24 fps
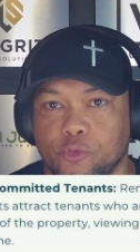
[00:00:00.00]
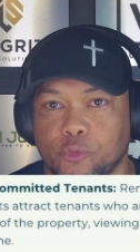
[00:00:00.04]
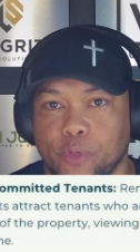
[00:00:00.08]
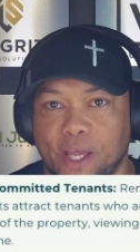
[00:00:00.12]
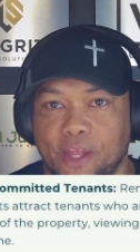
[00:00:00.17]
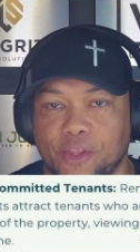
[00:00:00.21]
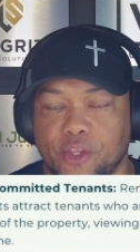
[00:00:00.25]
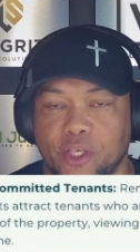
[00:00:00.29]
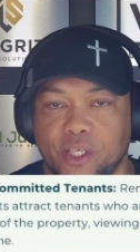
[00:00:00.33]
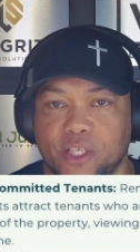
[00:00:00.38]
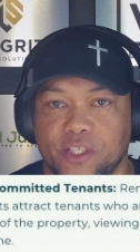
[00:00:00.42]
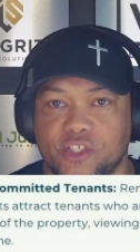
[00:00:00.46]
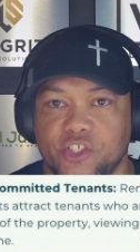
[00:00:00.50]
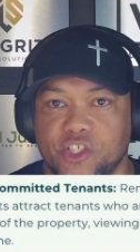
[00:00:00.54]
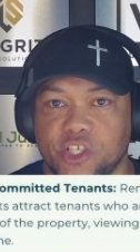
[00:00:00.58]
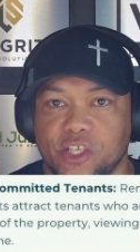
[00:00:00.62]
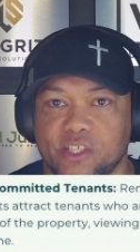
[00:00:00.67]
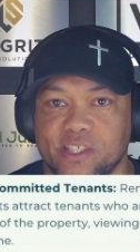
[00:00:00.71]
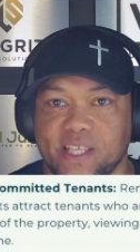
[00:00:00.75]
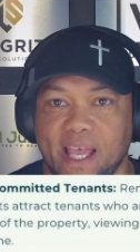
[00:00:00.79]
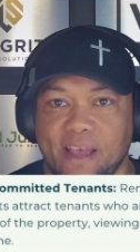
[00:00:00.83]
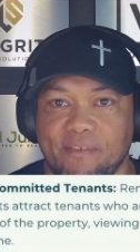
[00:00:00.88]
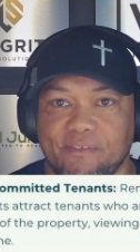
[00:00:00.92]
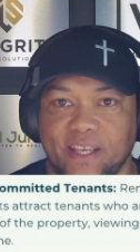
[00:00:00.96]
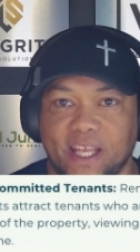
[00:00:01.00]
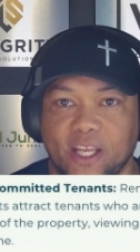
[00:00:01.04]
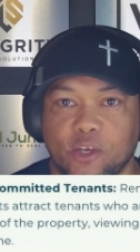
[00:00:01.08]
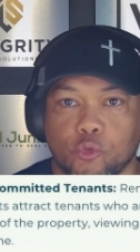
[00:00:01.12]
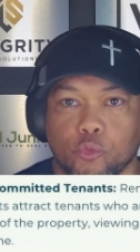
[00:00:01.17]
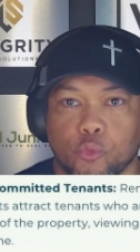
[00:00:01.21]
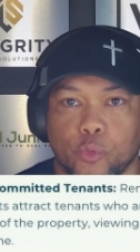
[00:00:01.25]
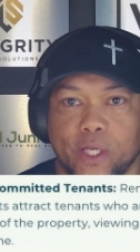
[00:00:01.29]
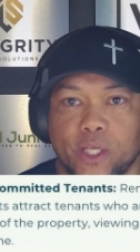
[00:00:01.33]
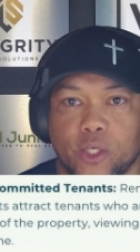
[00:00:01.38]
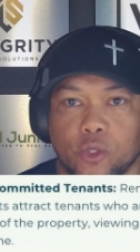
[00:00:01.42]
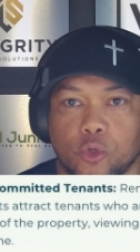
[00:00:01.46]
rather than just having a
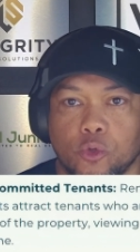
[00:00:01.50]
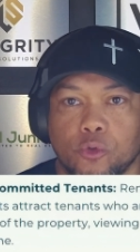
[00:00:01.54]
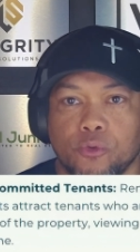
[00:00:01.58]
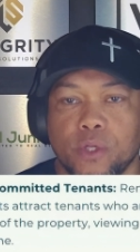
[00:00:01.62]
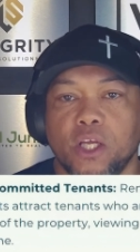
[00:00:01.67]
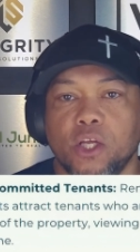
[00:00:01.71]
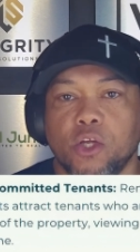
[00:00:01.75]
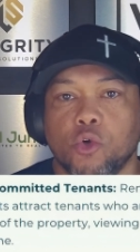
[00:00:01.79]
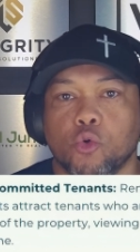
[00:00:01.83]
rental,